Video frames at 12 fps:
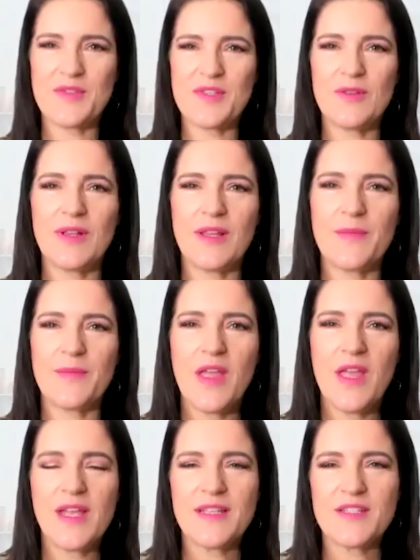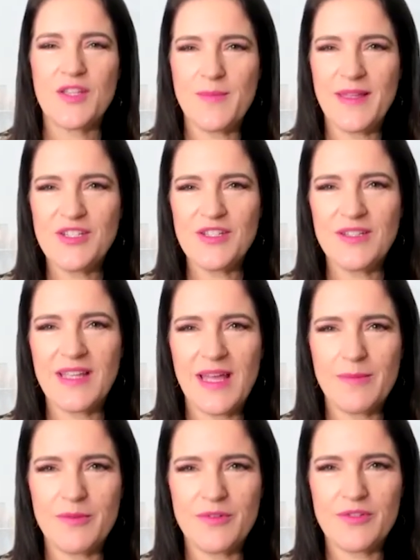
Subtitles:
absolutely. So you mentioned carbon